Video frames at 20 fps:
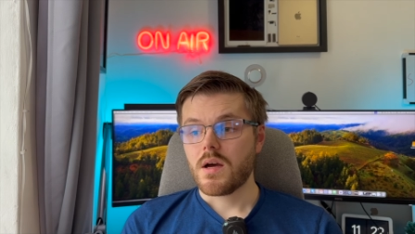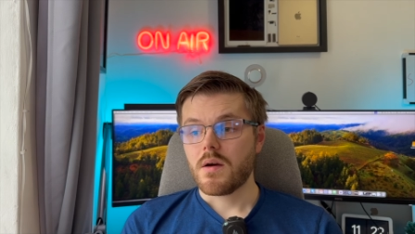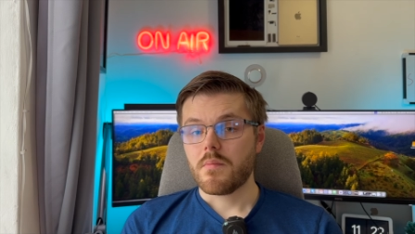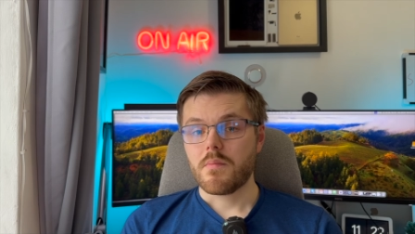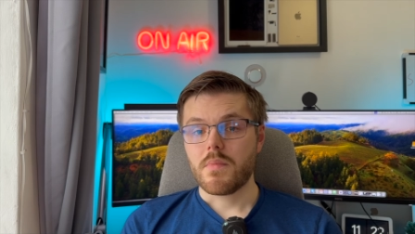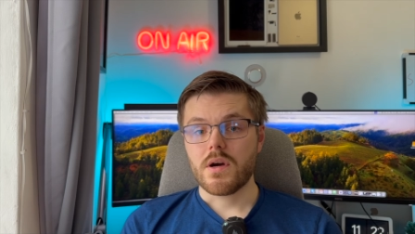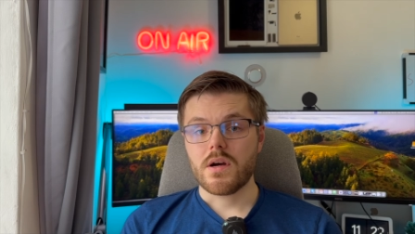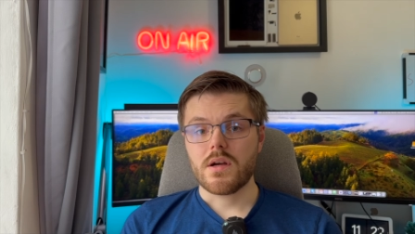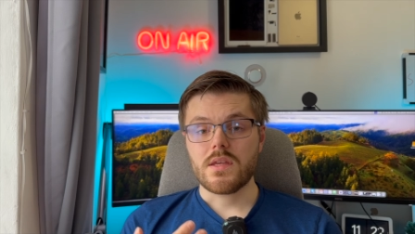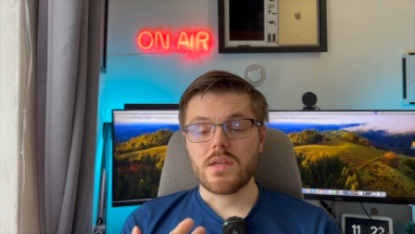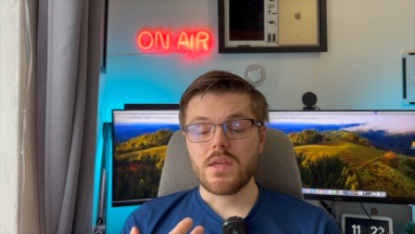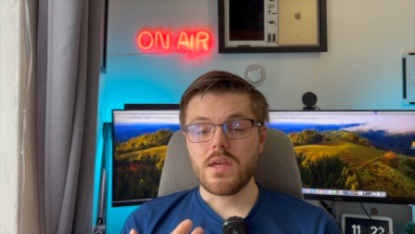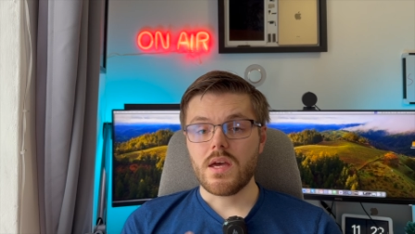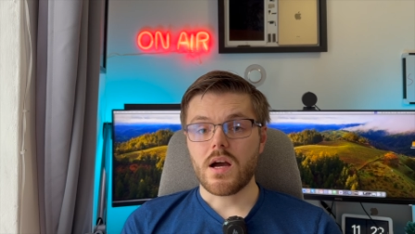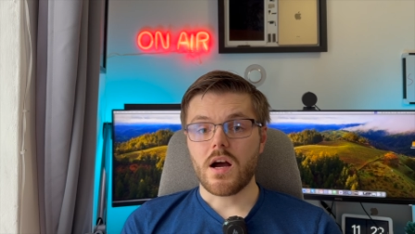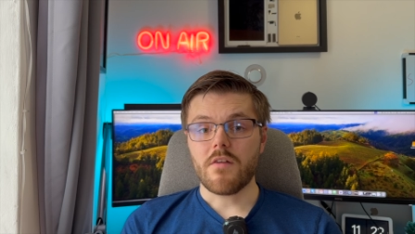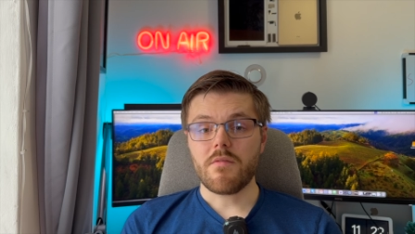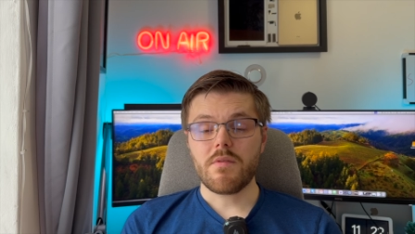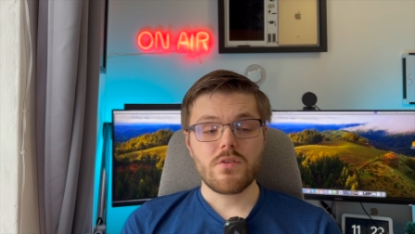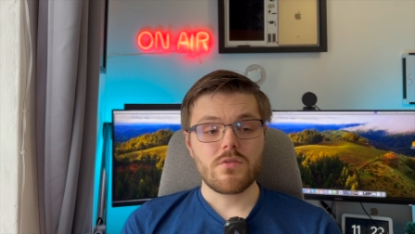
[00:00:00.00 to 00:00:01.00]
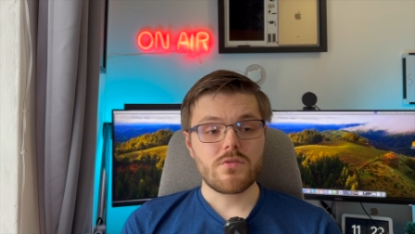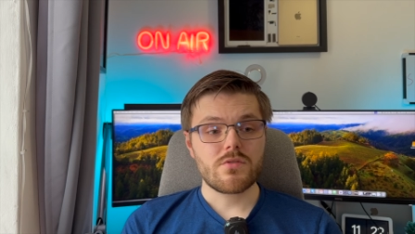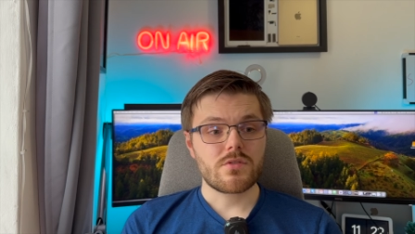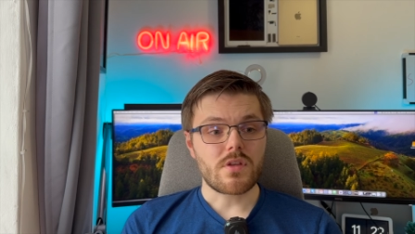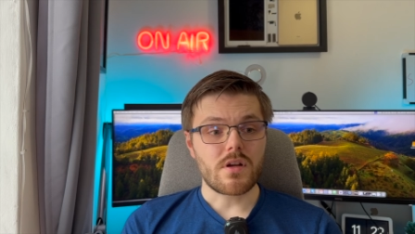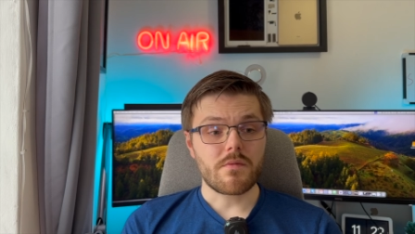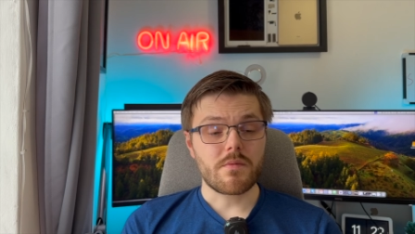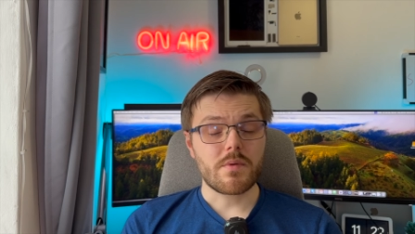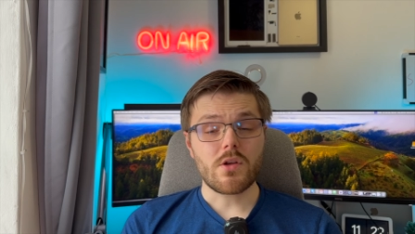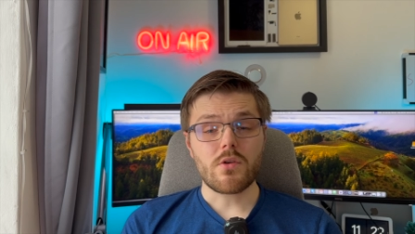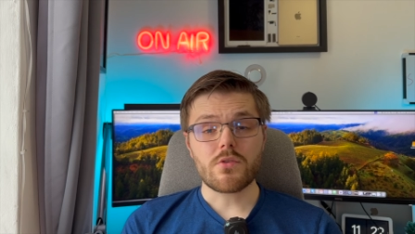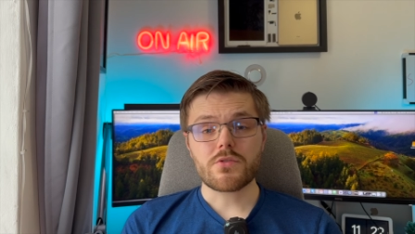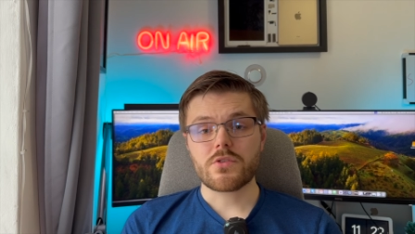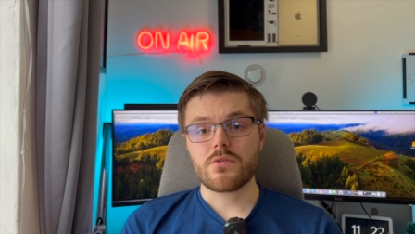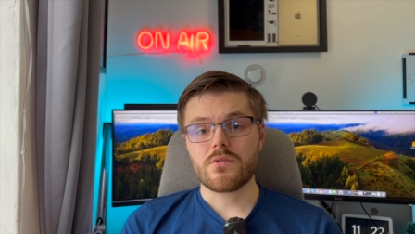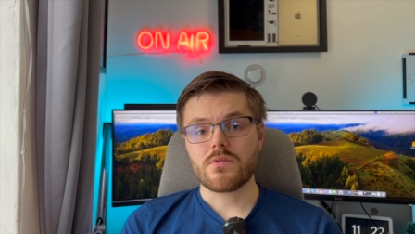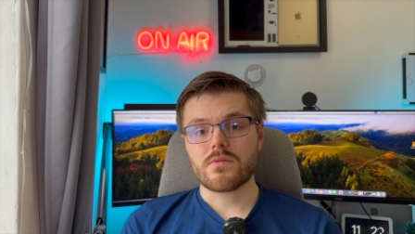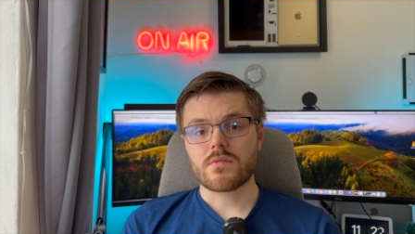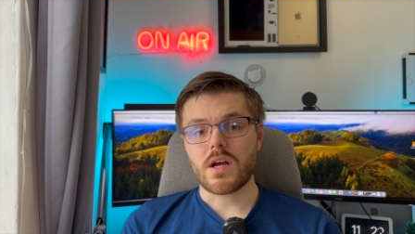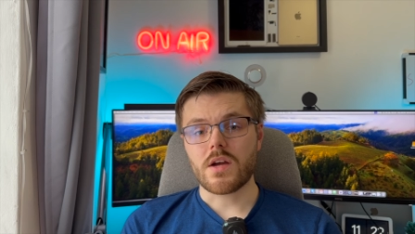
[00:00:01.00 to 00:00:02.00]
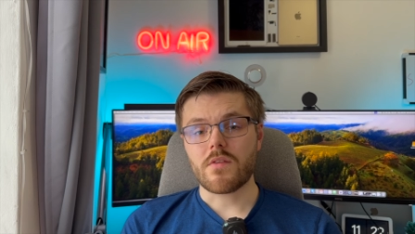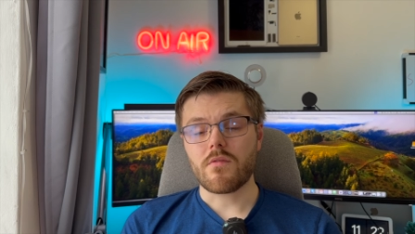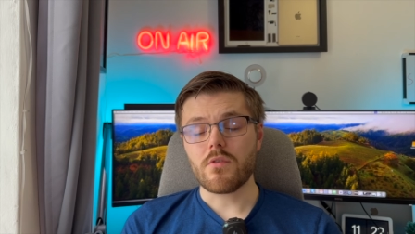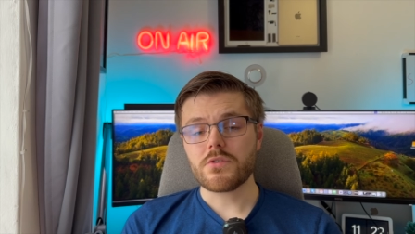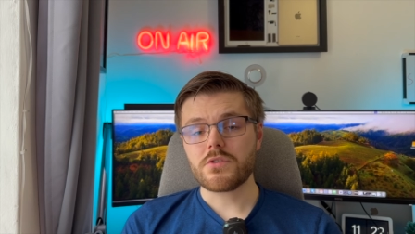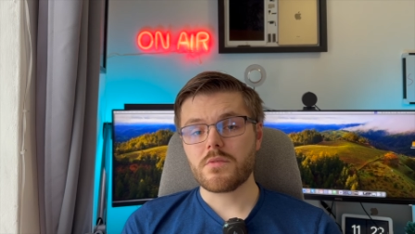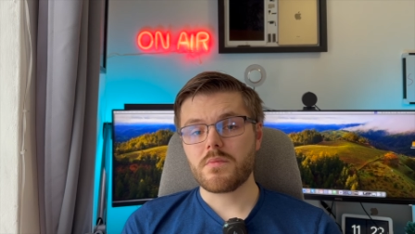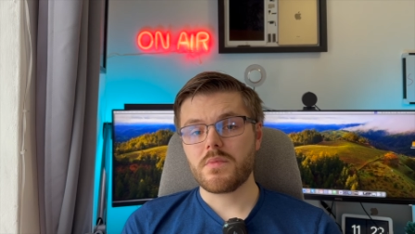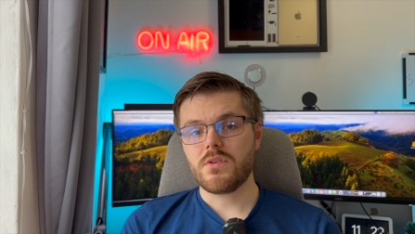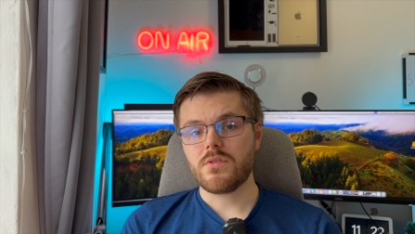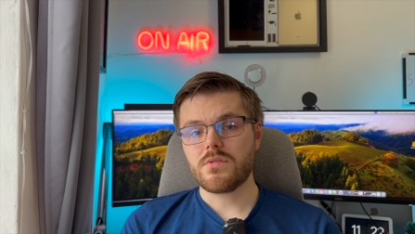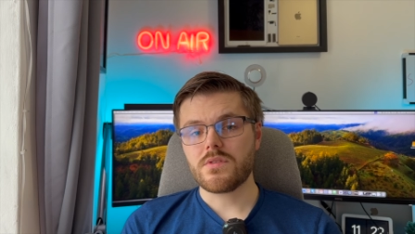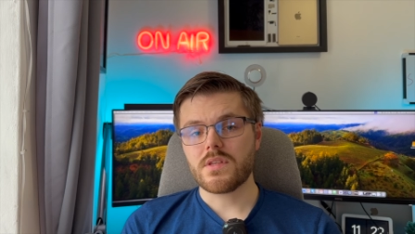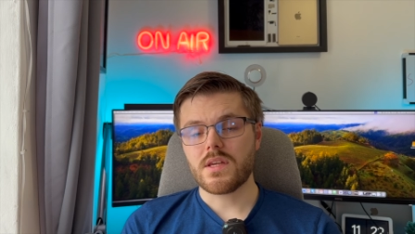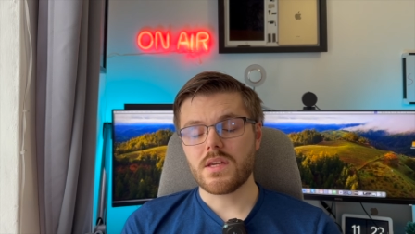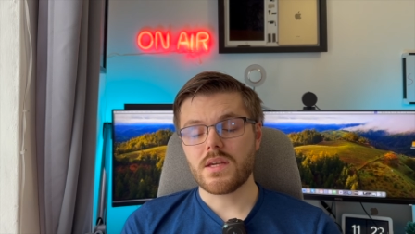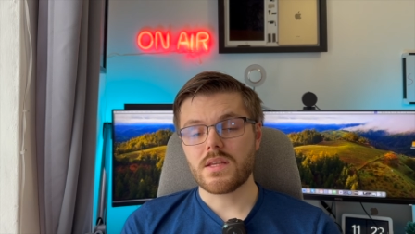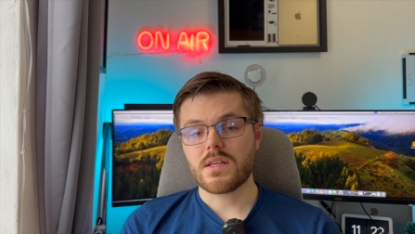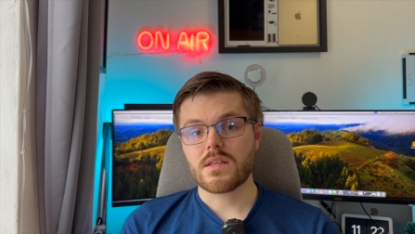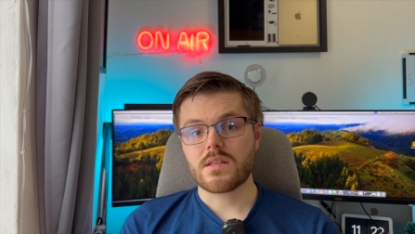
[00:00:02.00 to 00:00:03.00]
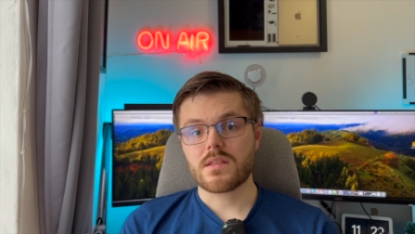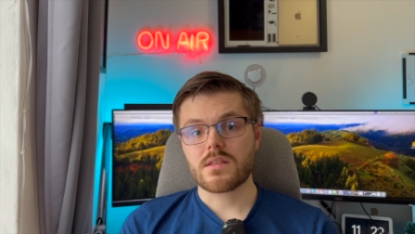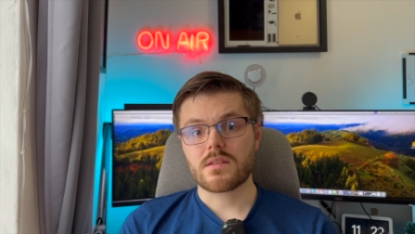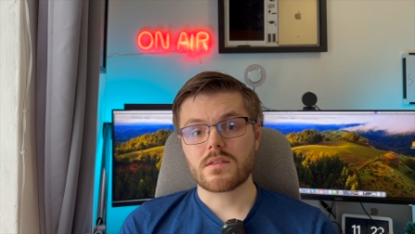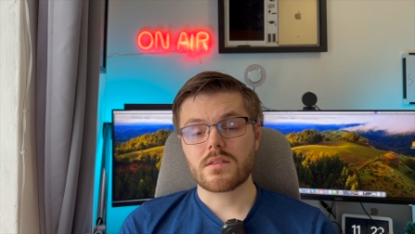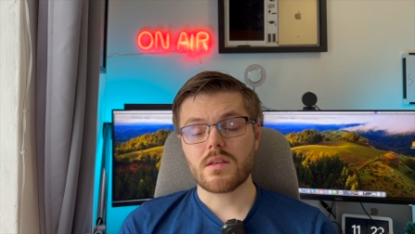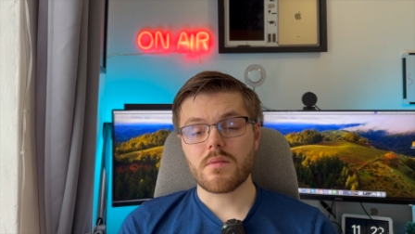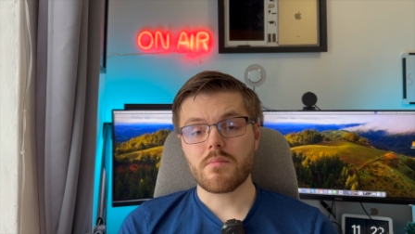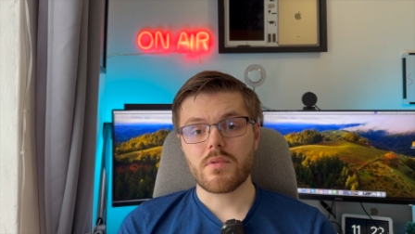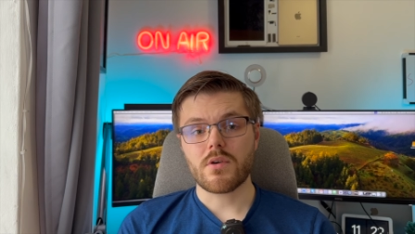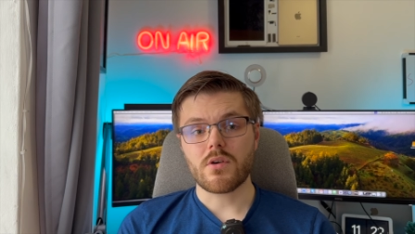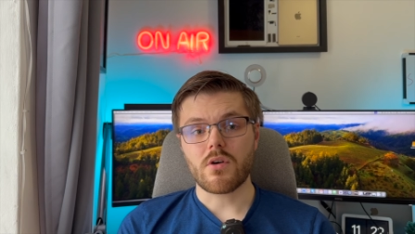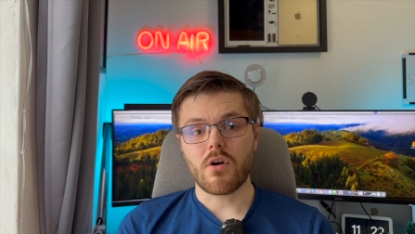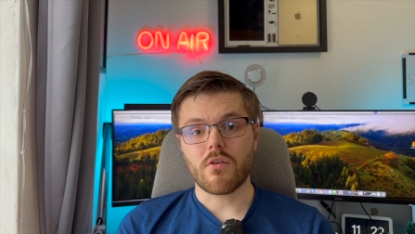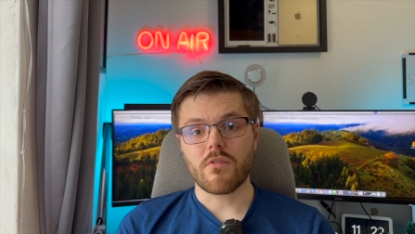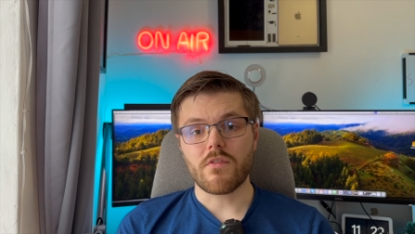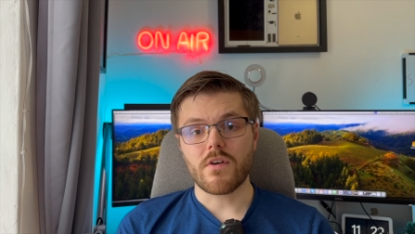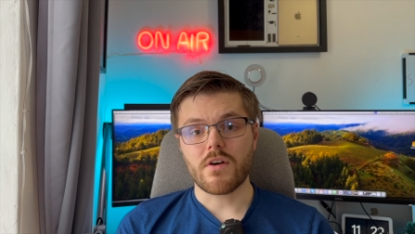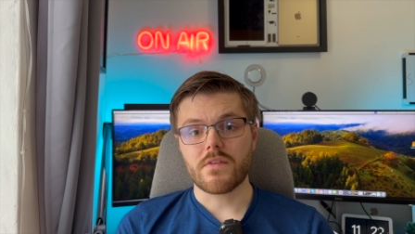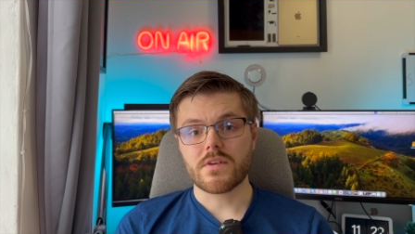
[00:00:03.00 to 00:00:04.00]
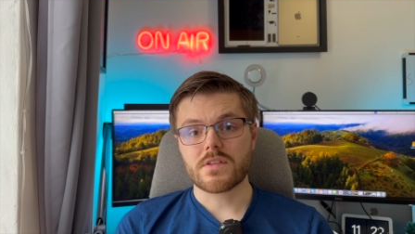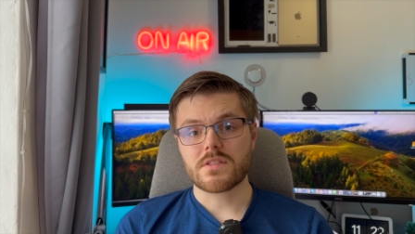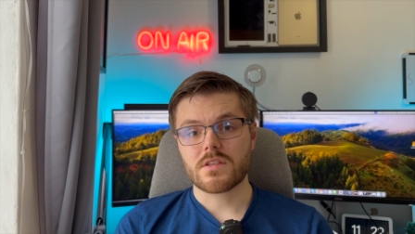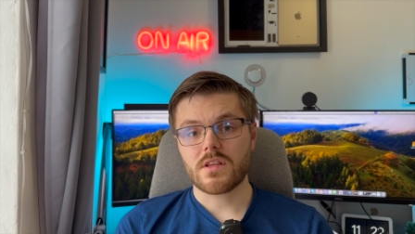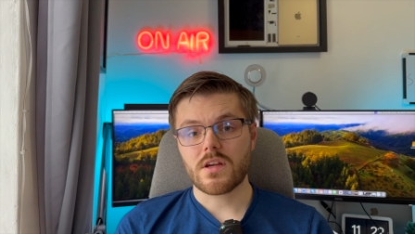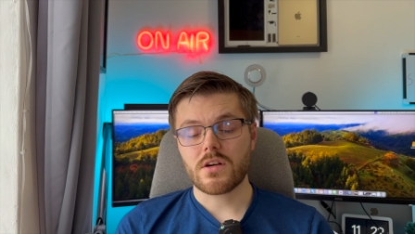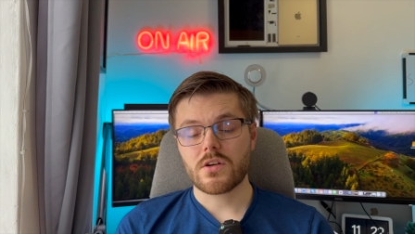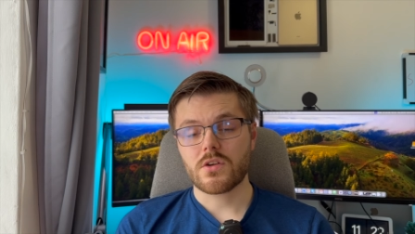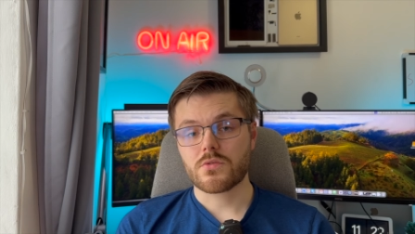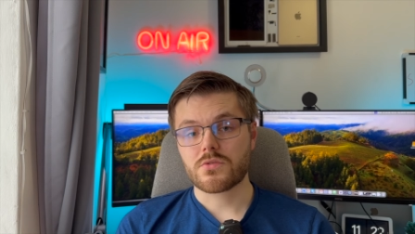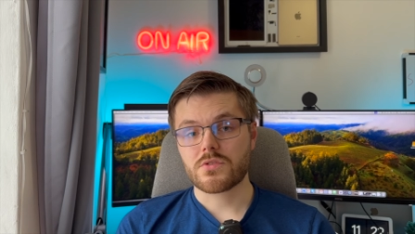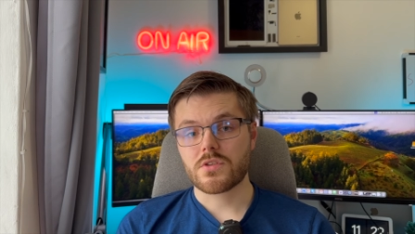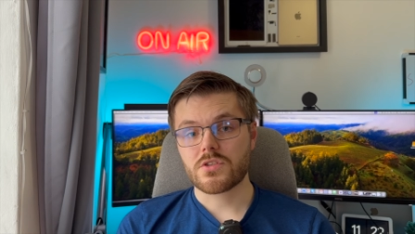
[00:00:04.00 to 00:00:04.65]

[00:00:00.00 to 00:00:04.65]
But yeah, I've also been using it in a number of other scenarios,